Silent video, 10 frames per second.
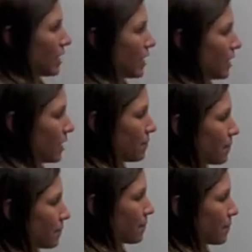here
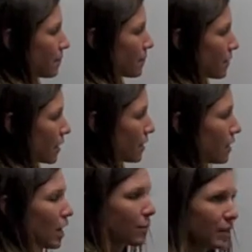and a
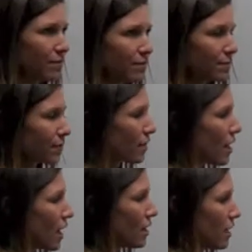comma.
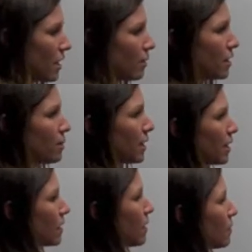And then I'm going to pick
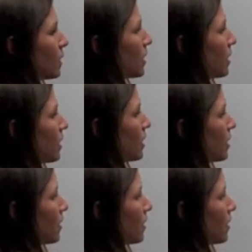the number